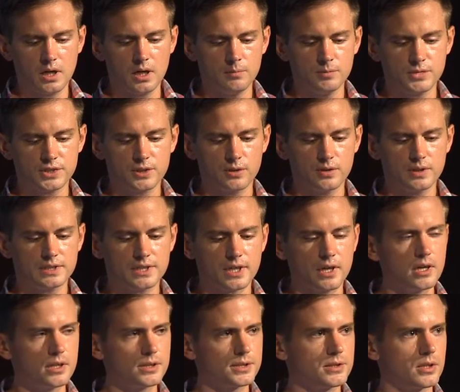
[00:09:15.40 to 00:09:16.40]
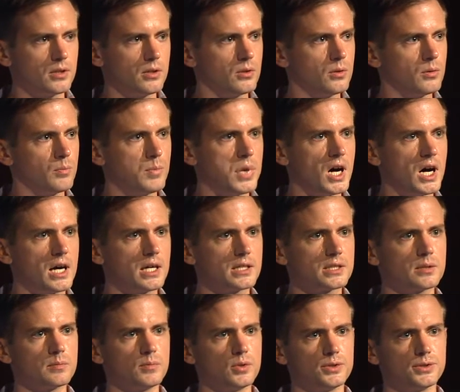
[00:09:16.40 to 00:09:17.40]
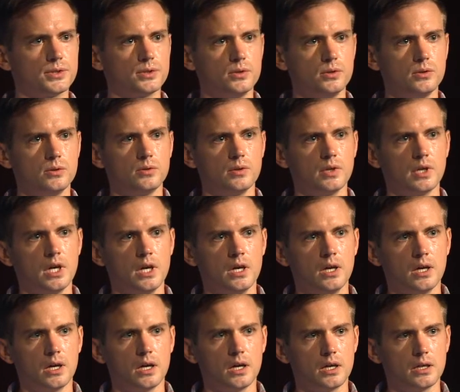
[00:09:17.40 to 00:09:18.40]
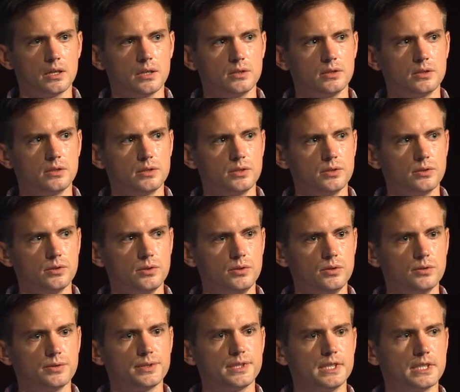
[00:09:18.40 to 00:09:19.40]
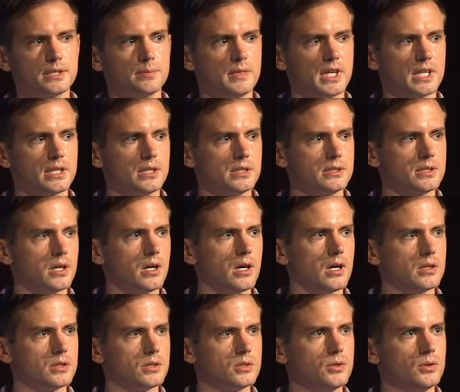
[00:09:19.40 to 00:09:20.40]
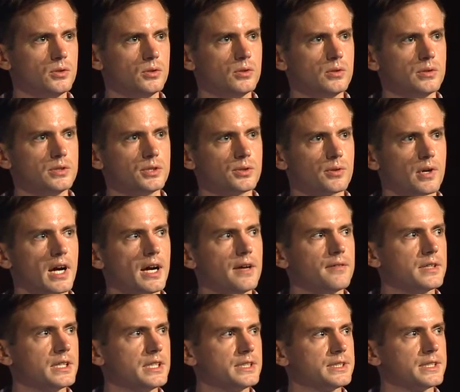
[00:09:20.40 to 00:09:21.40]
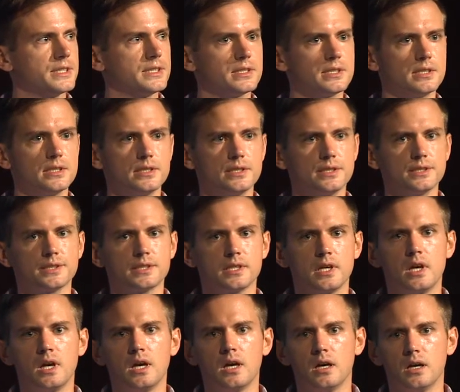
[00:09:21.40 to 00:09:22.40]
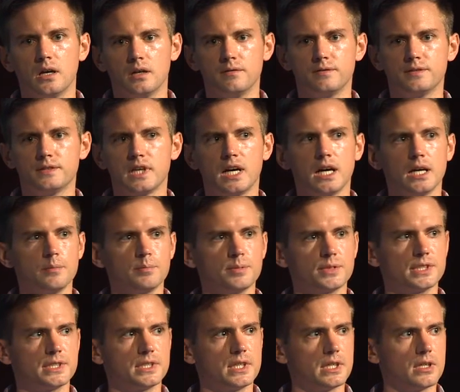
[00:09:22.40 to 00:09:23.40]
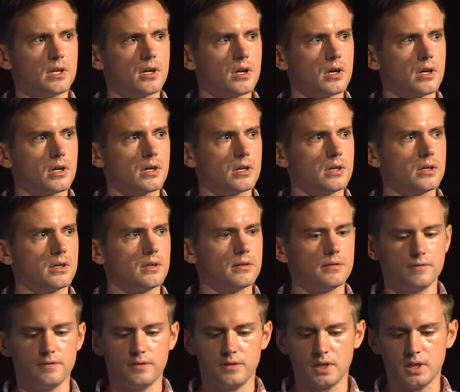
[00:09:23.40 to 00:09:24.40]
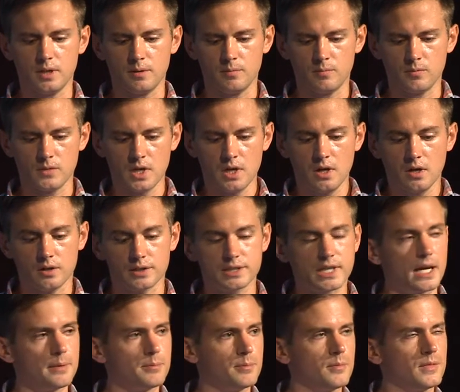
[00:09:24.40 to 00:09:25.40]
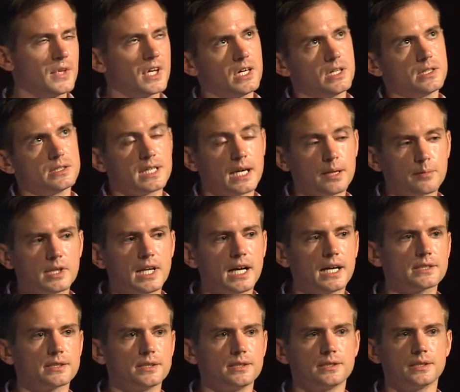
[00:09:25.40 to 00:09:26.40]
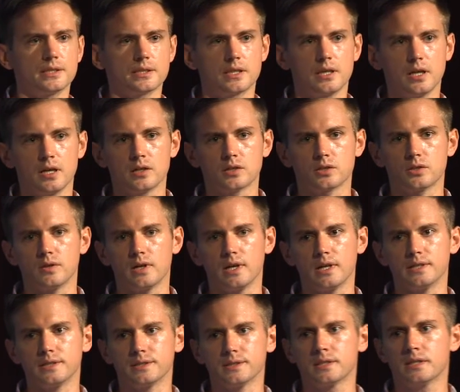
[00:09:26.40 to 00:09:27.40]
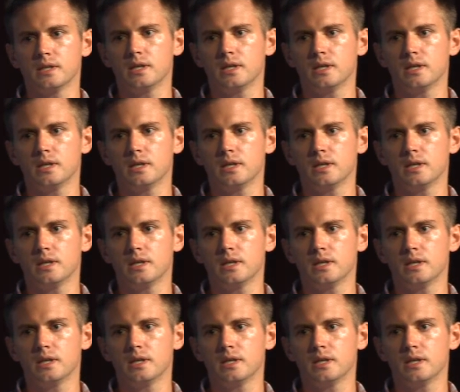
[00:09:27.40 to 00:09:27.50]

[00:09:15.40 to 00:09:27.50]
So it's also possible to use these methods to derive instances of types that are of, or type classes that characterize